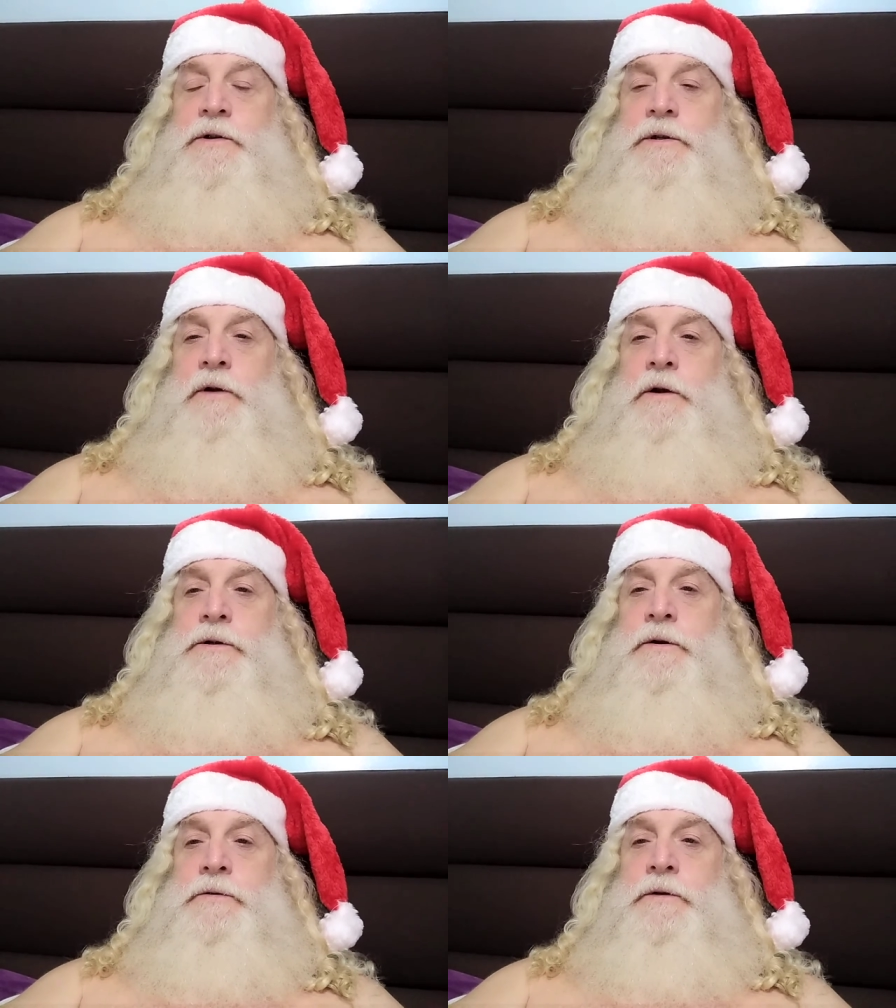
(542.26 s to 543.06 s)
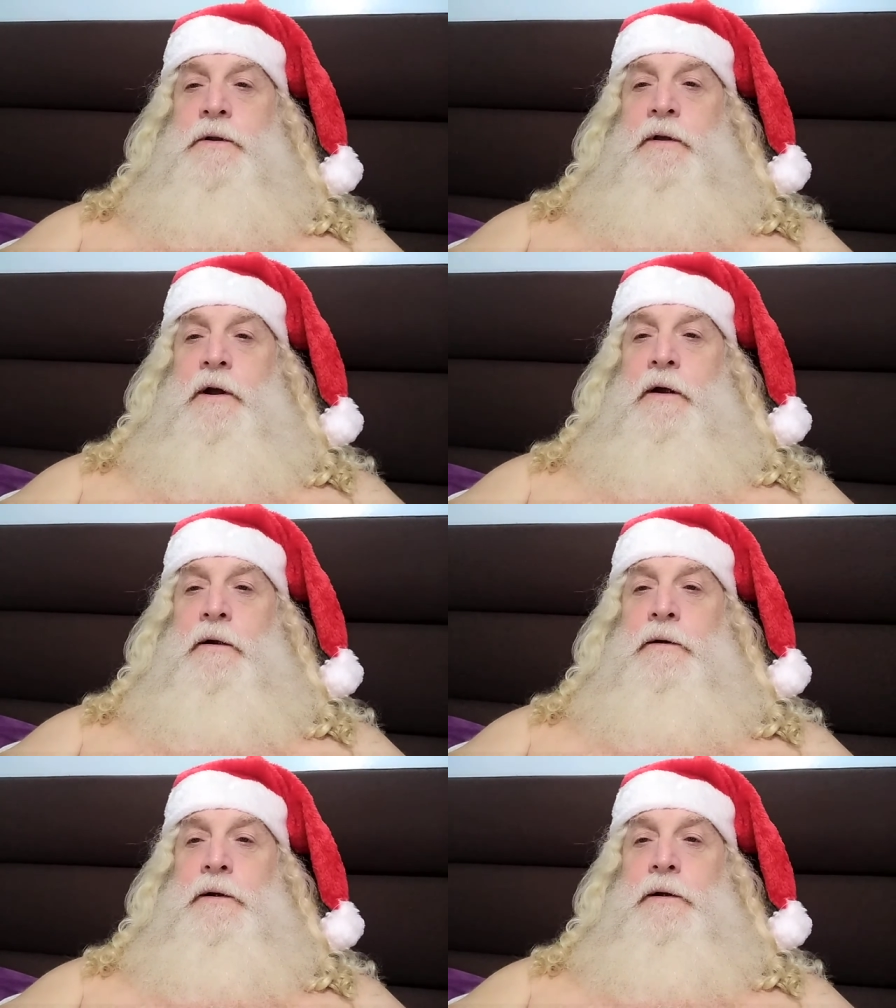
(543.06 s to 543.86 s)
structures are
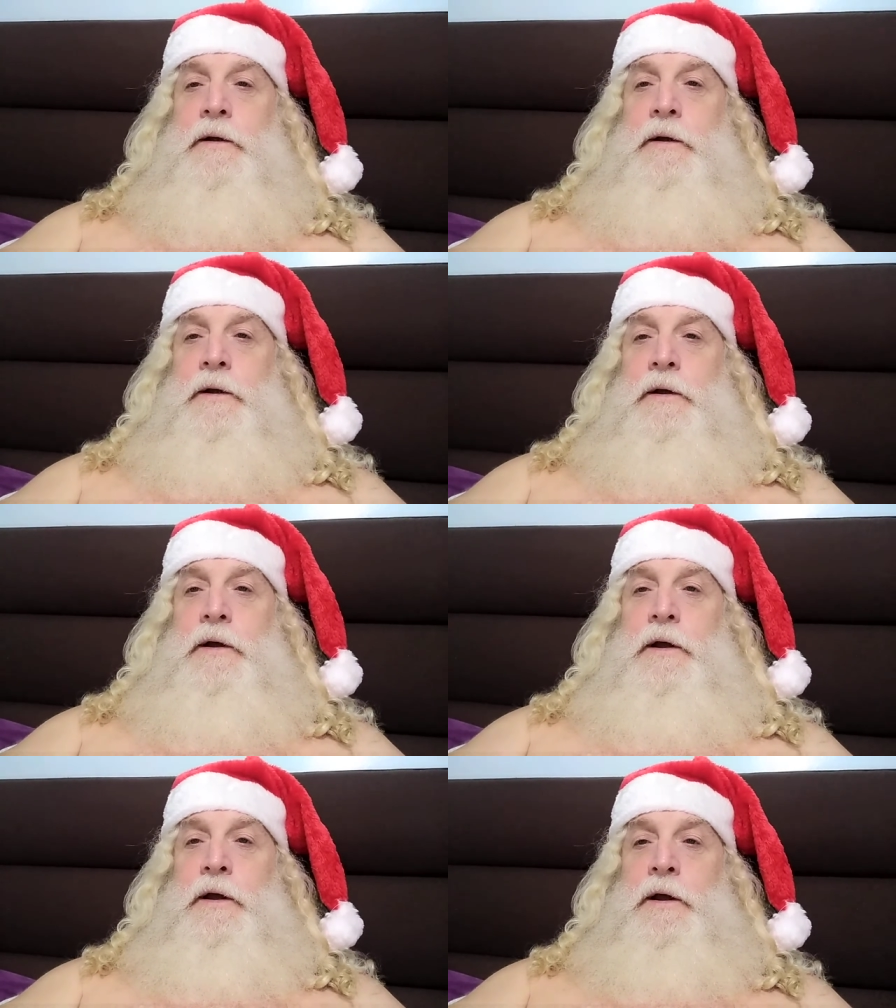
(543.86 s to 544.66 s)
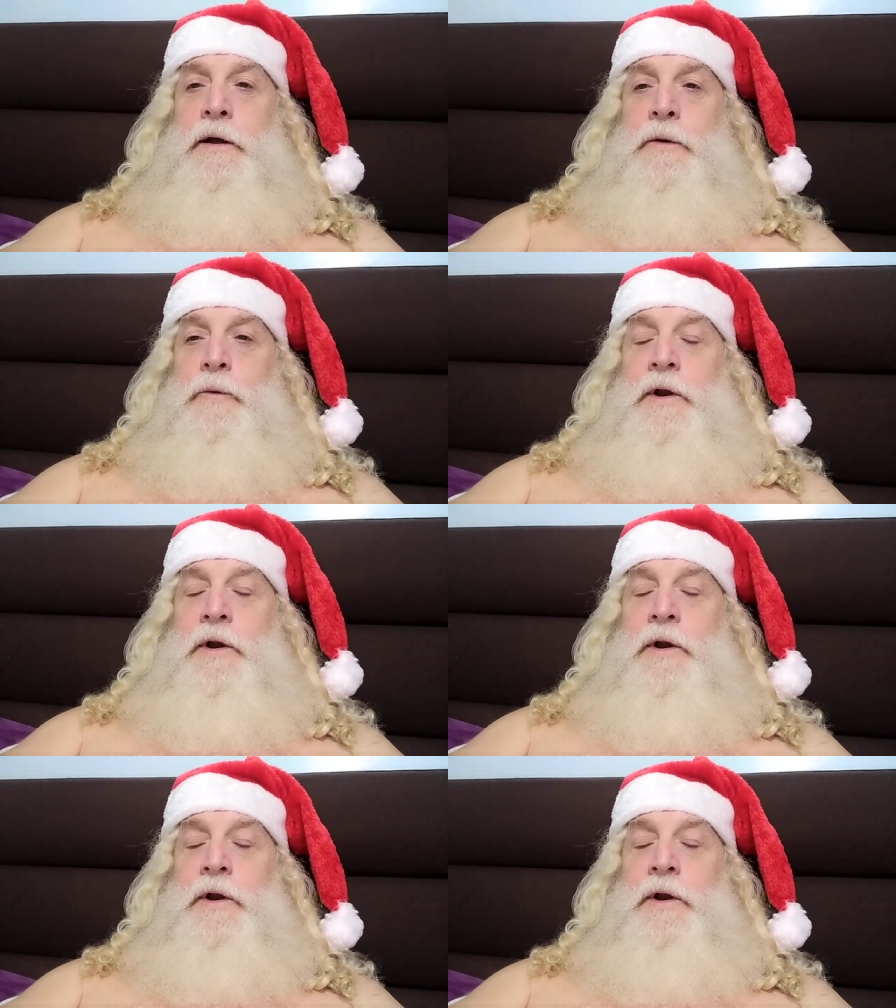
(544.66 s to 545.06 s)
there, and